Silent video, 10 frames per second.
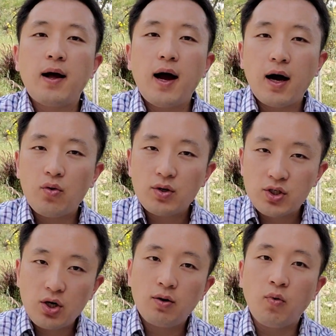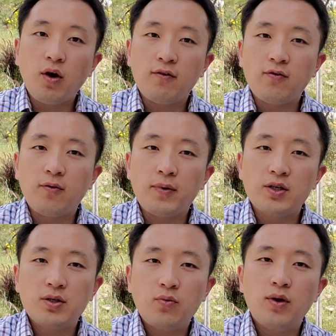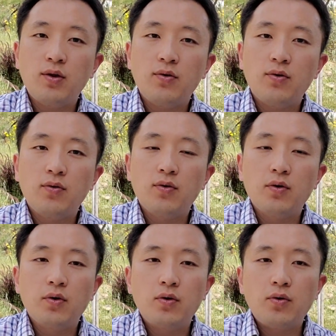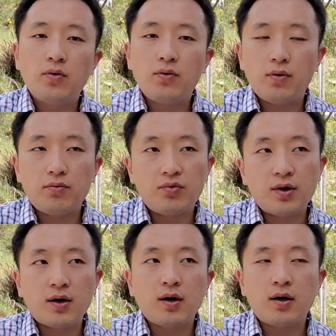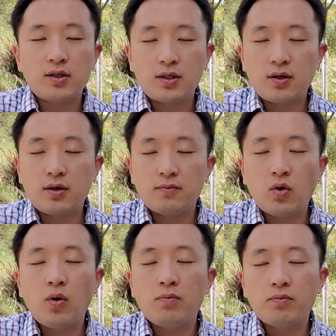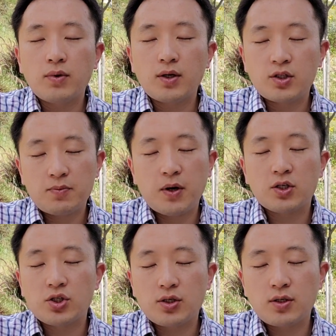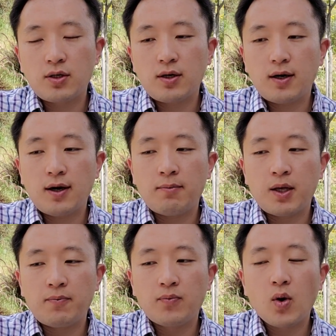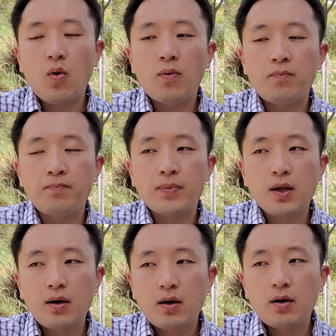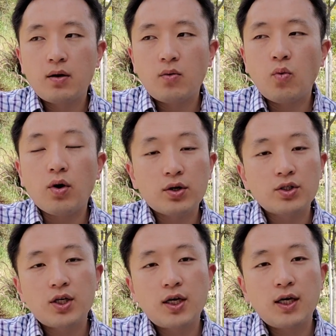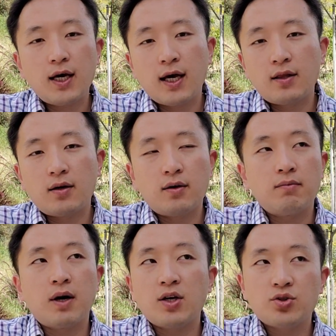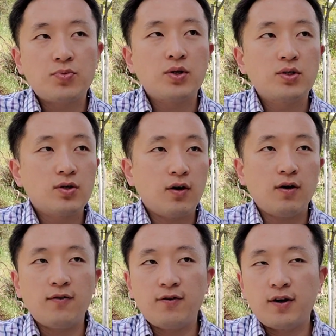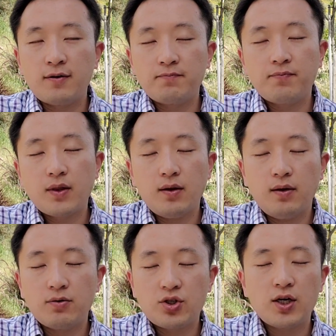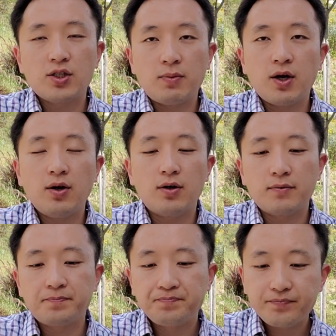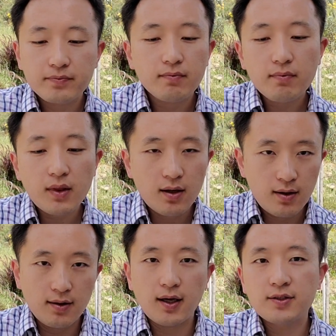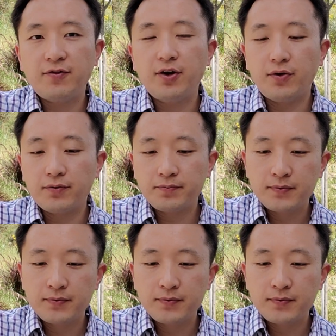I will share more information with you regarding the home inspection, home warranty, and my experience of the changing my heater in next video.